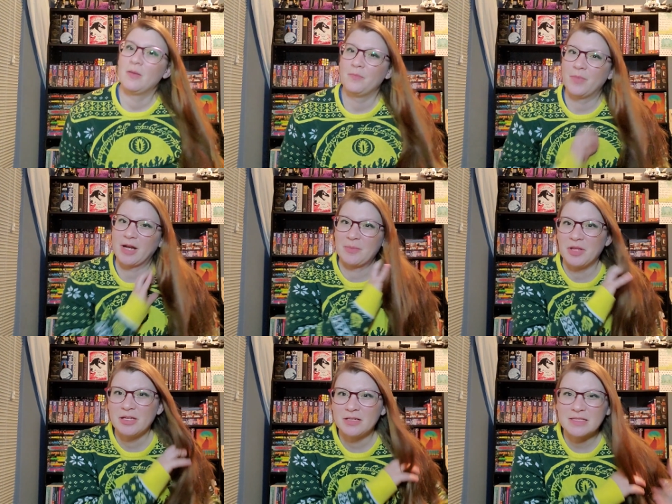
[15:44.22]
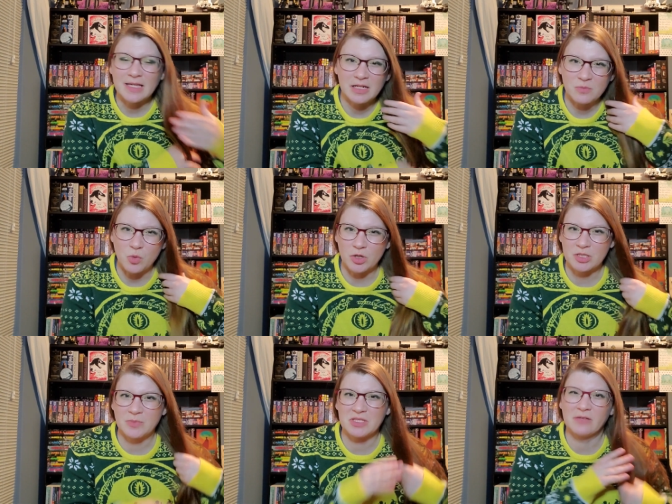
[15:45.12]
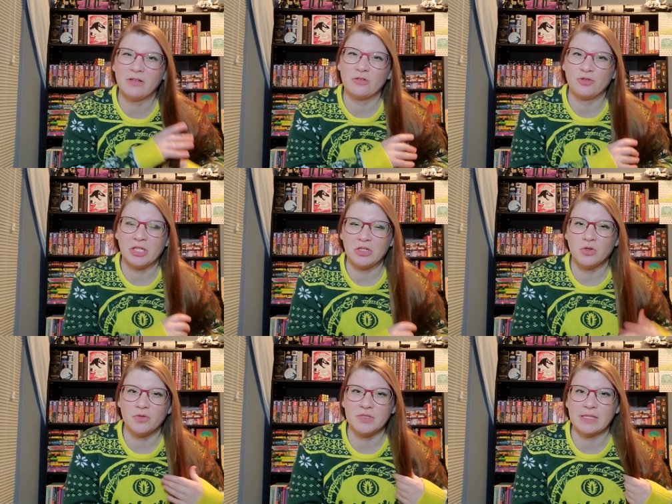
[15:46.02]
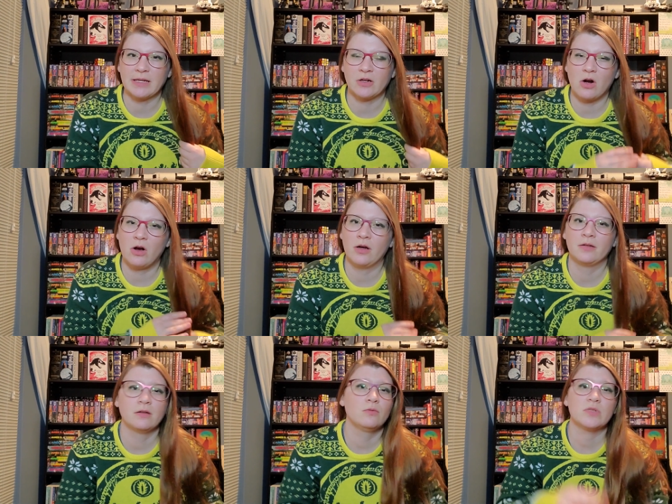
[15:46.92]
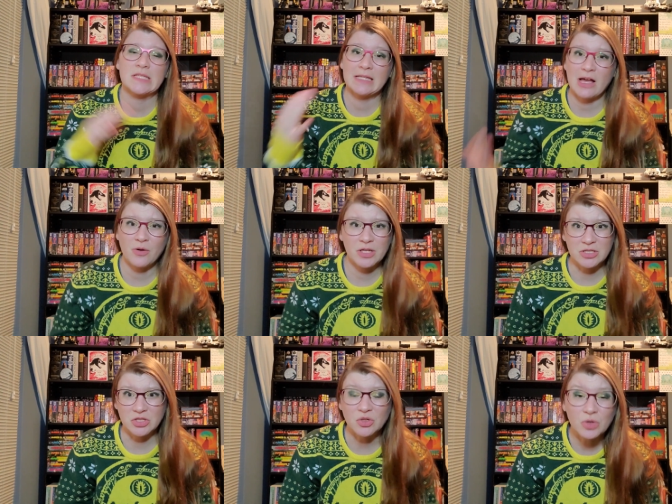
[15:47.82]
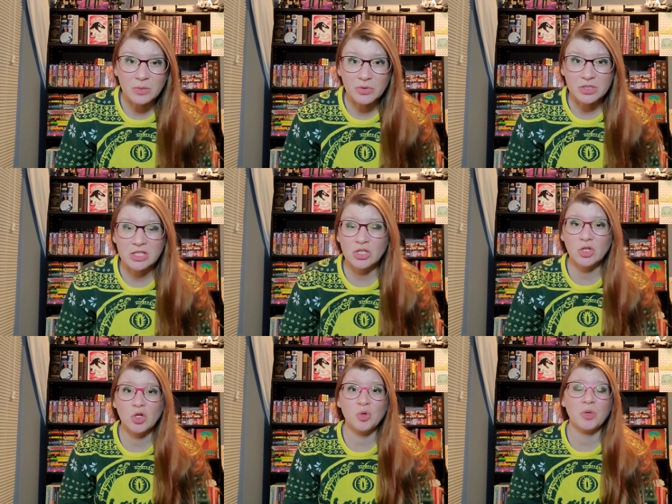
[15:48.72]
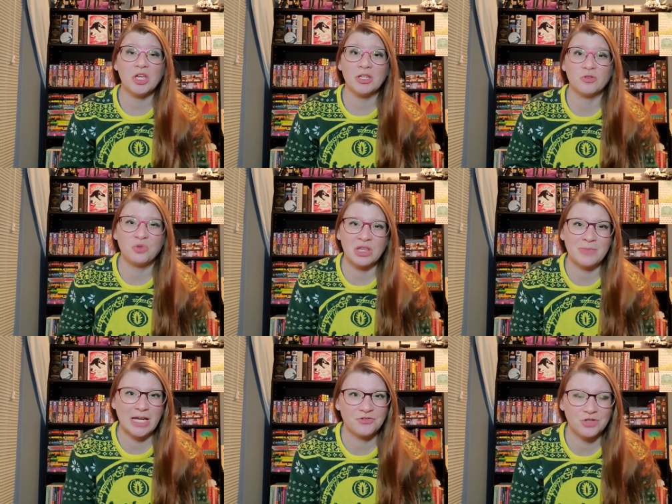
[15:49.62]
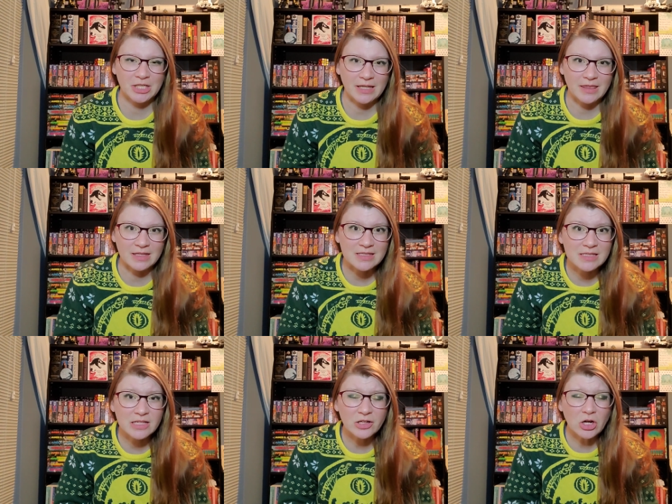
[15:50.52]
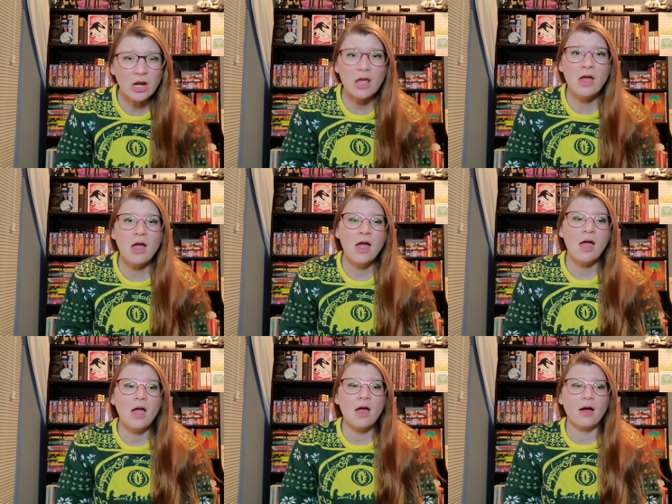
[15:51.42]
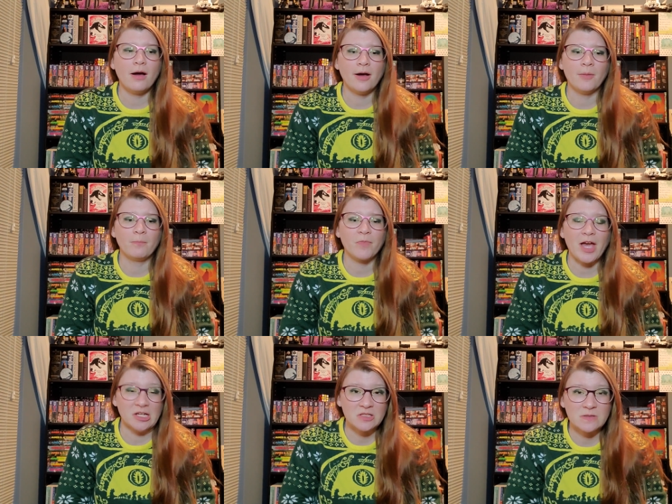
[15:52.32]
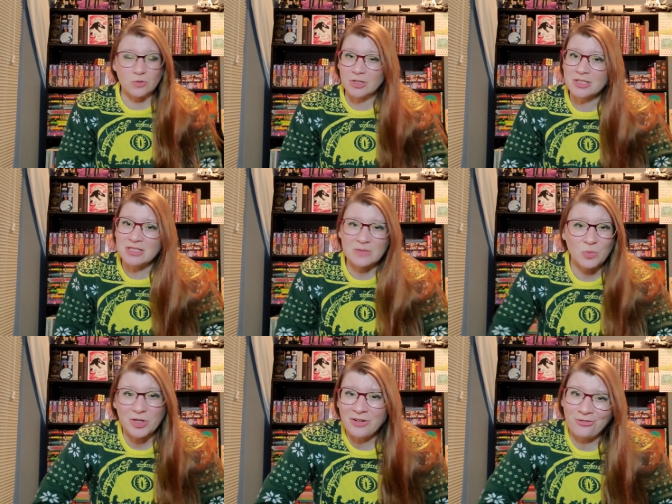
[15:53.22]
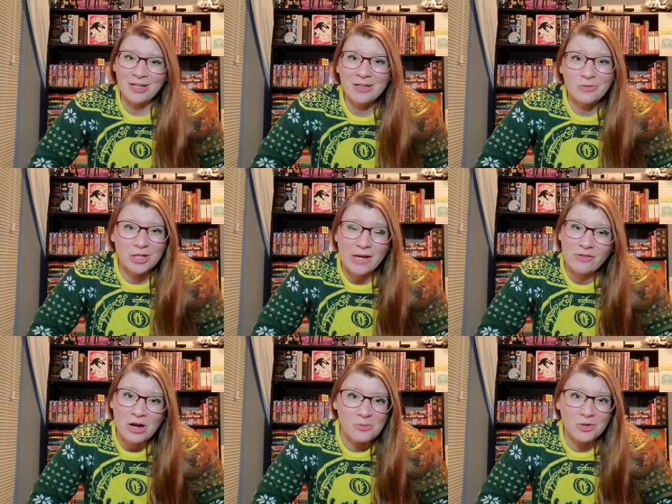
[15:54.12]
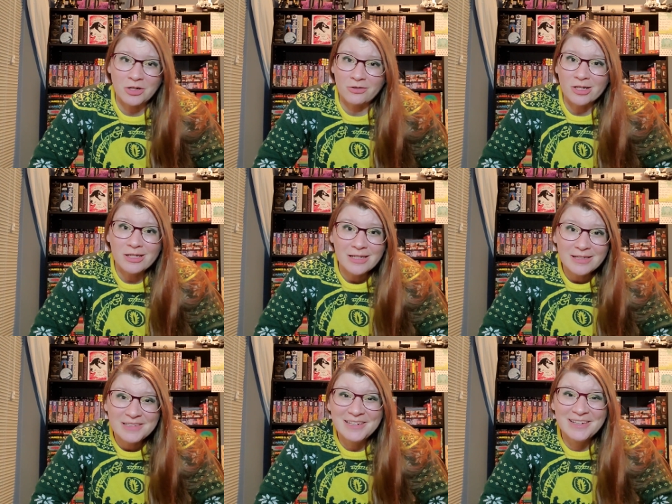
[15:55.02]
But I plan on setting more specific reading goals later on. We'll see how I do with booktube and with my reading this year. I sort of just want to read whatever I want to read.